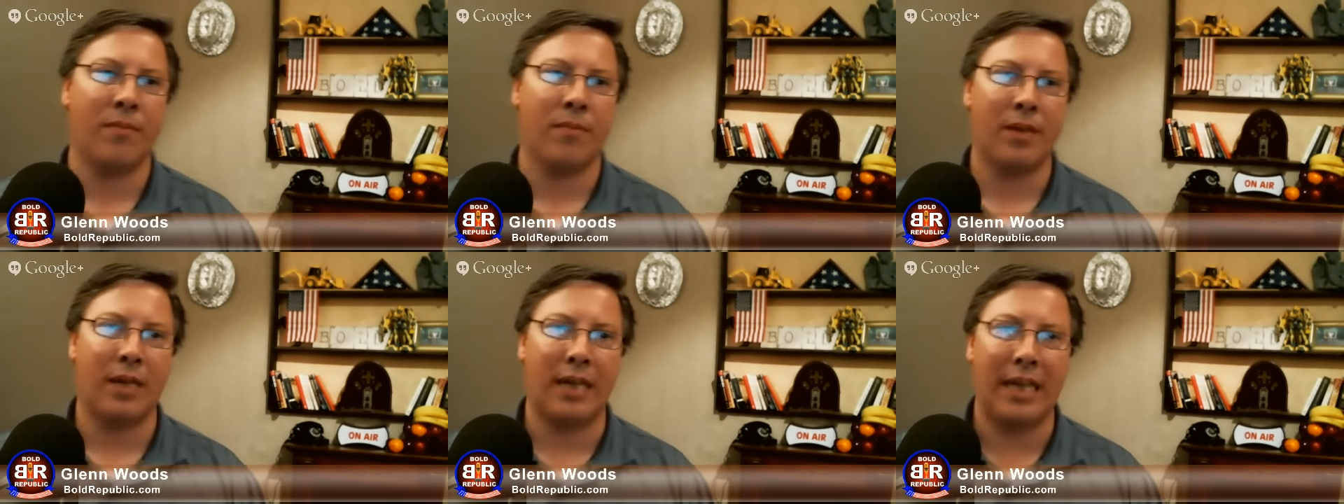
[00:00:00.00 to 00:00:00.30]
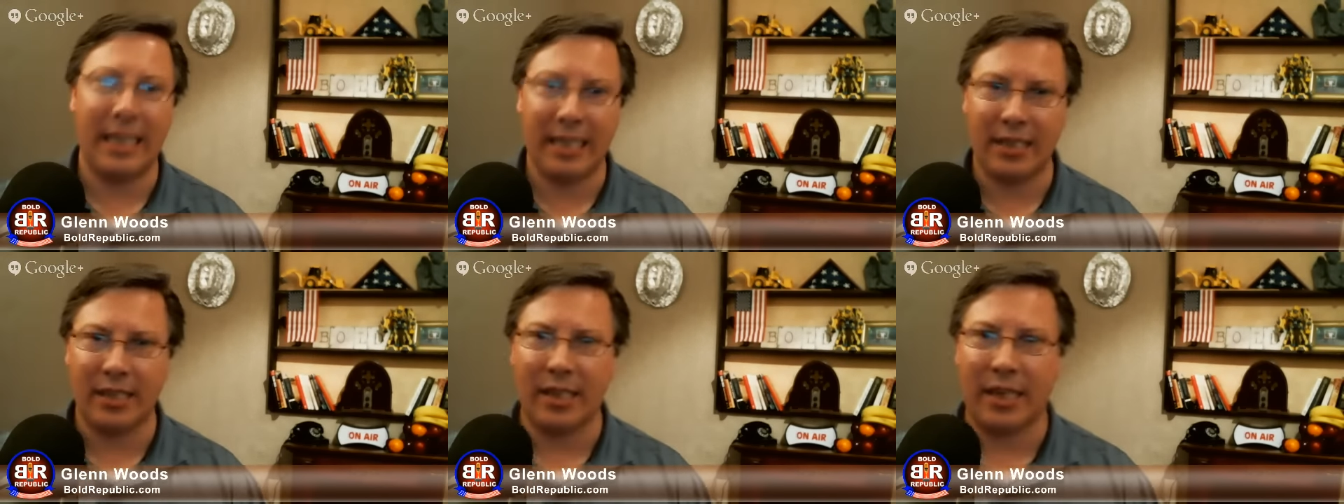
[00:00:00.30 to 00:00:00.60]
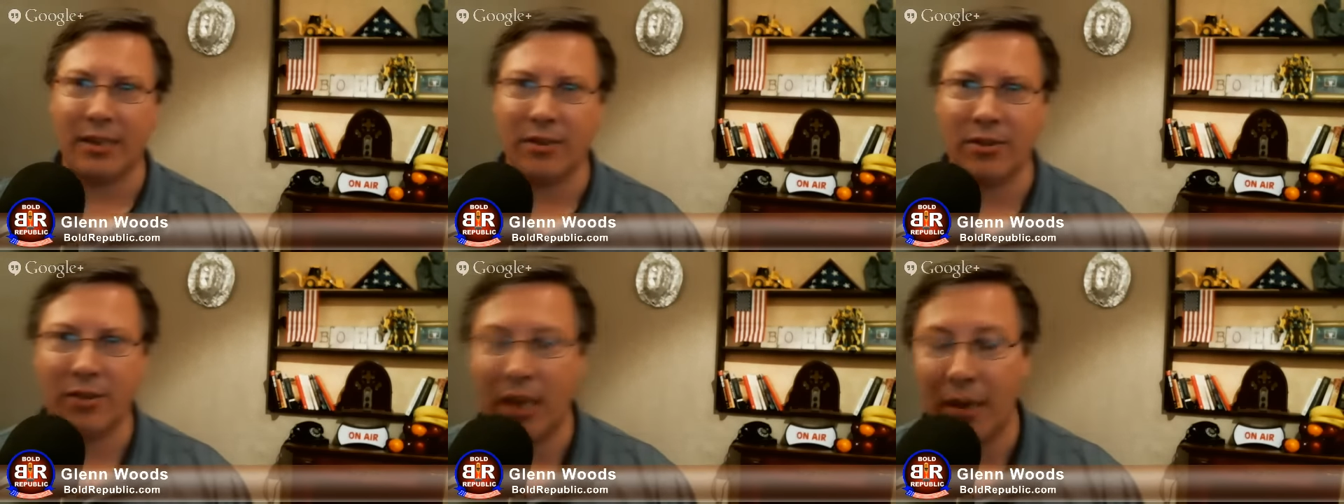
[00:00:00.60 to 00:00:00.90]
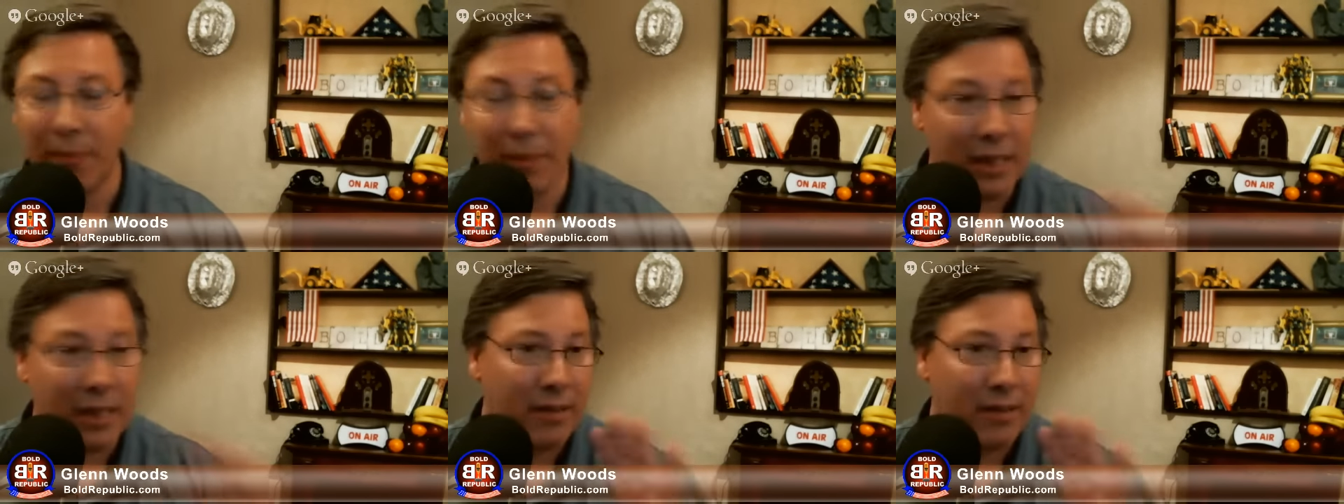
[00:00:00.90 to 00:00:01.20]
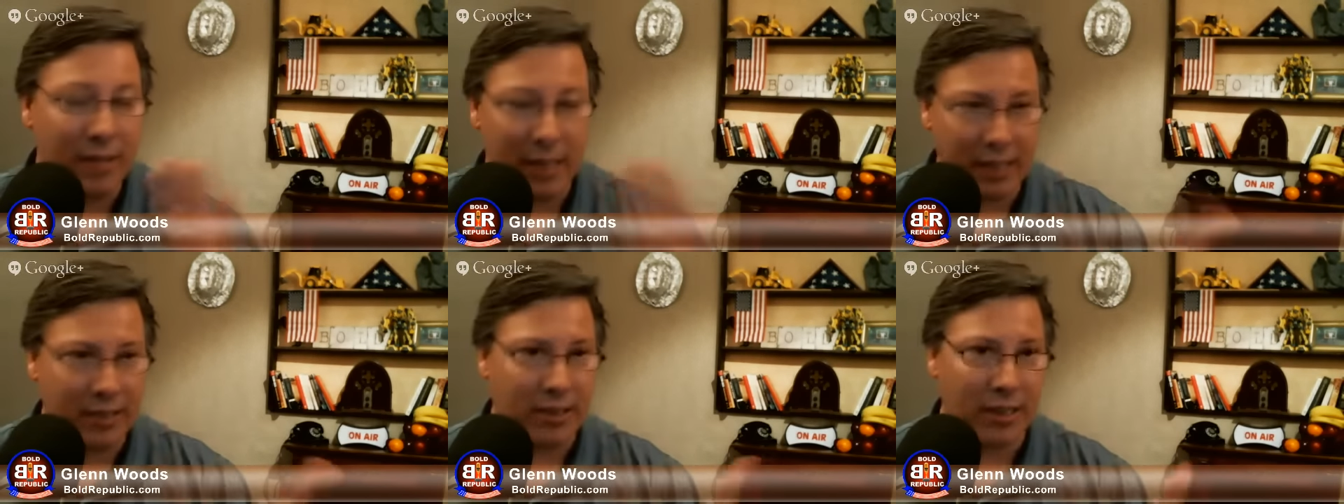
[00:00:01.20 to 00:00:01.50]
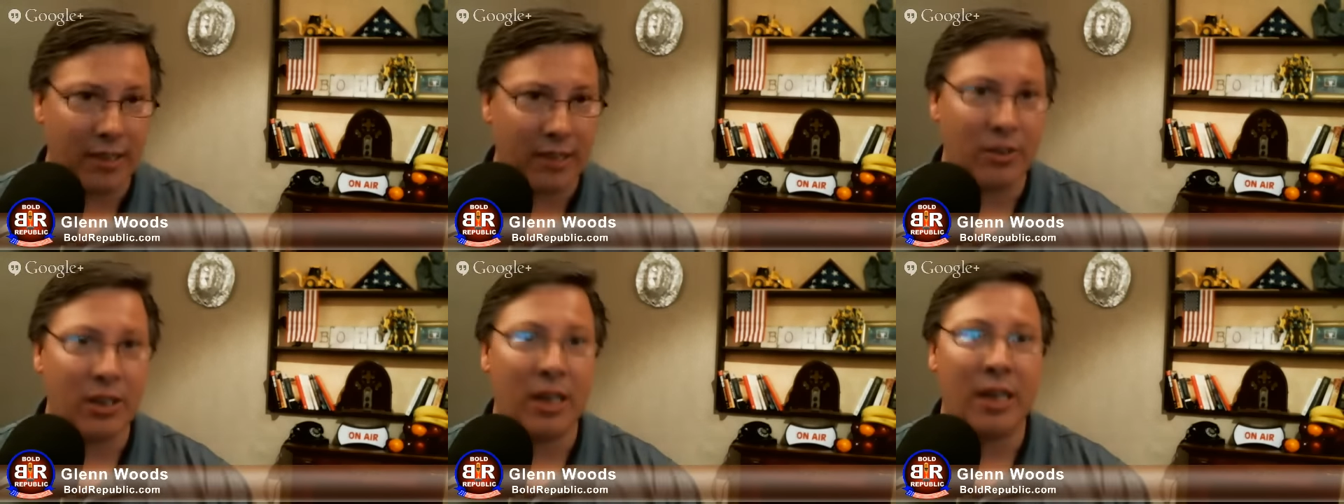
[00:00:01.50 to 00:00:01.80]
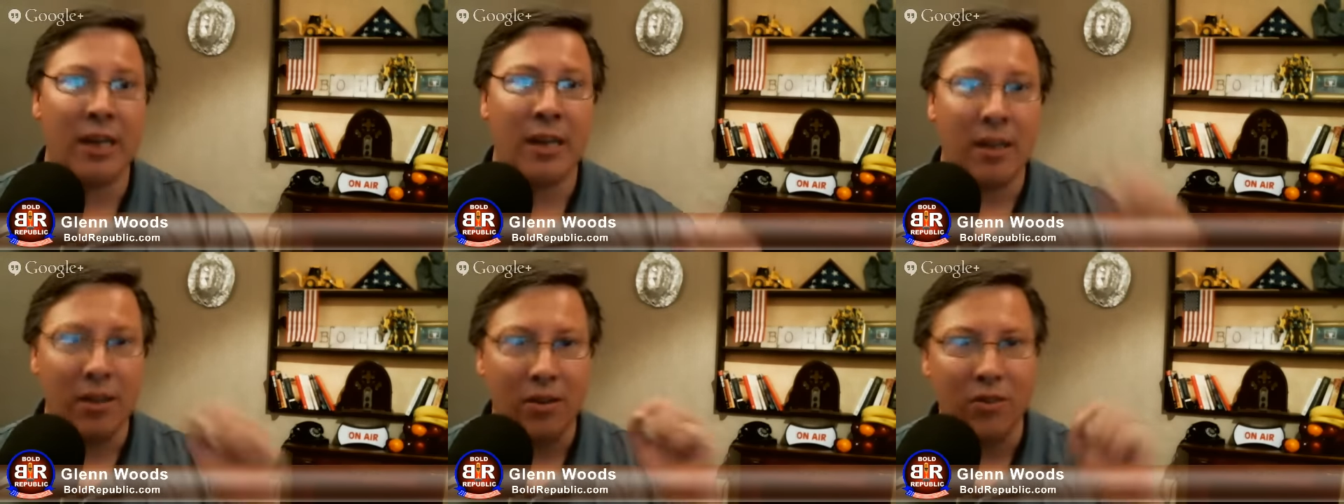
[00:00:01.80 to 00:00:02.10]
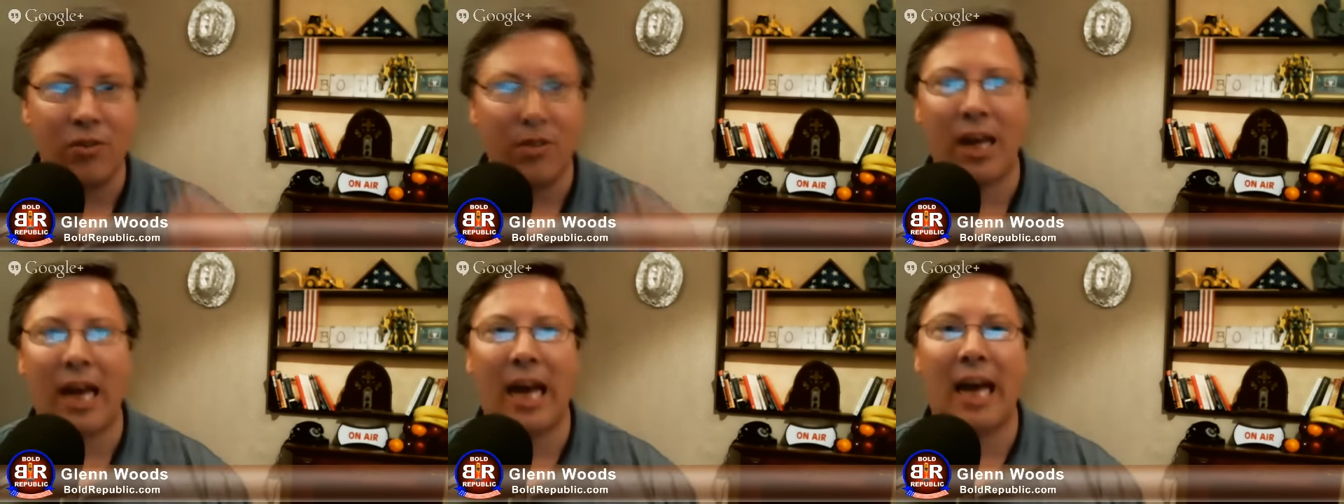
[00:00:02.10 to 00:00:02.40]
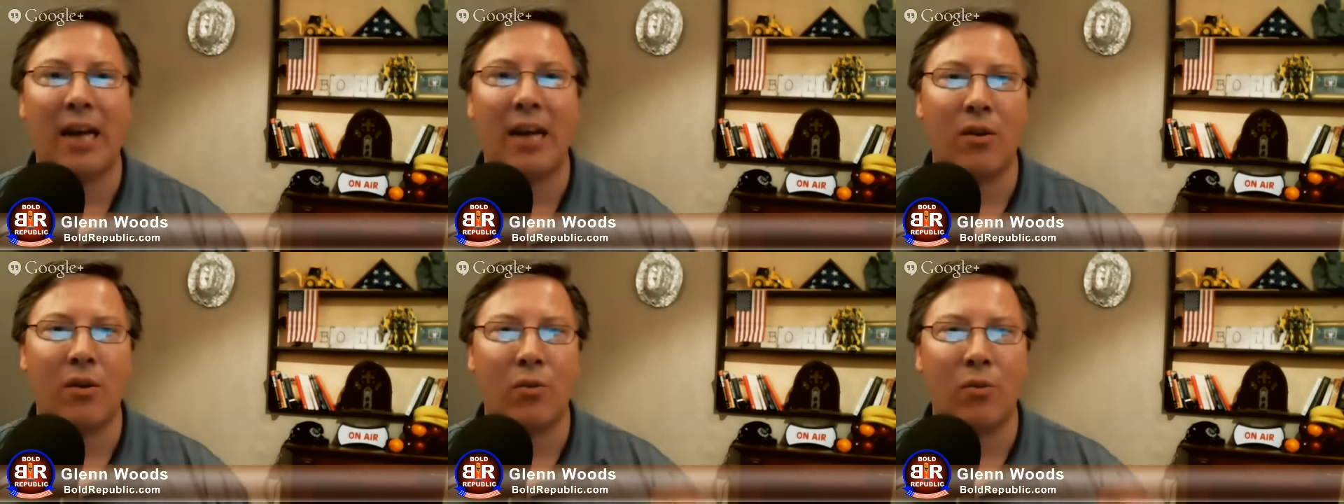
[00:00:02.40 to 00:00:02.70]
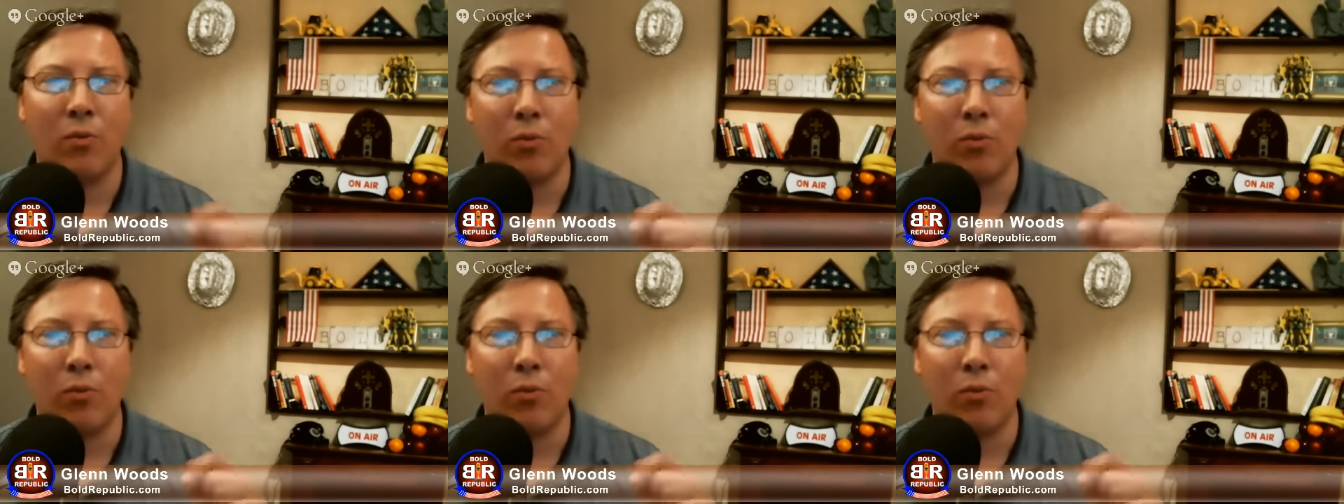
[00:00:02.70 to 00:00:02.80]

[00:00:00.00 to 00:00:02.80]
he says. Not me, he says. That